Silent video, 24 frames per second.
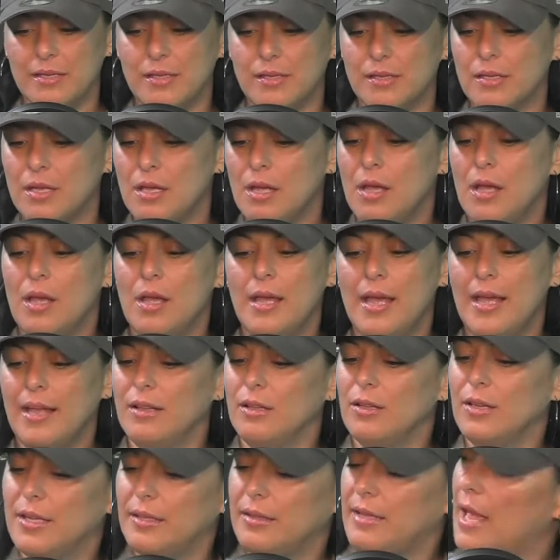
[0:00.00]
is, and
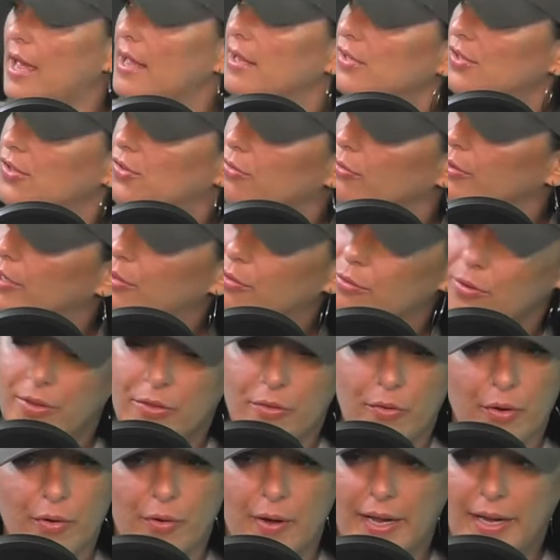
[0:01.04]
look at that, it's
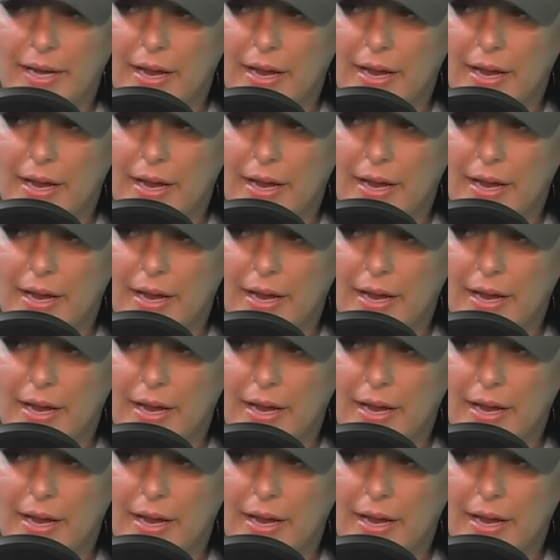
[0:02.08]
333 right